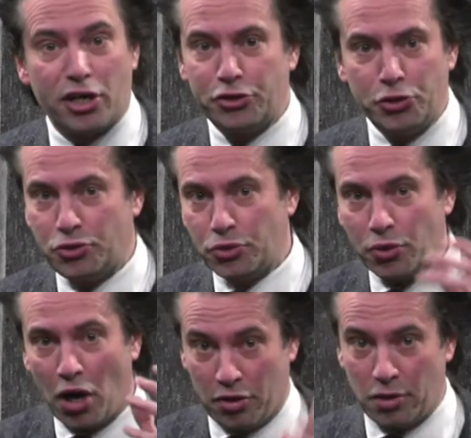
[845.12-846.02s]
due to
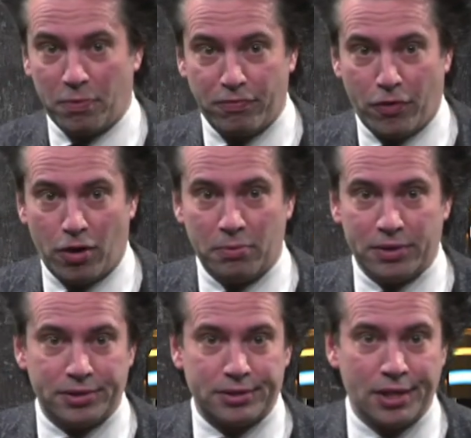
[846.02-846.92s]

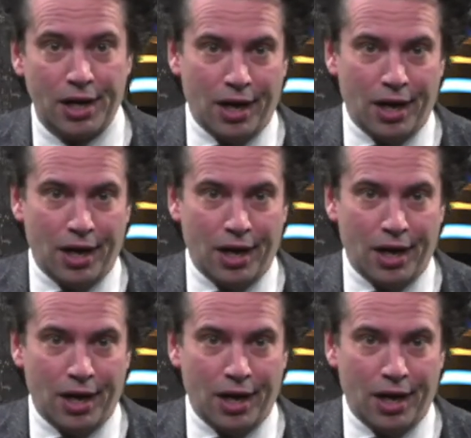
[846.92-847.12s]
underperformance,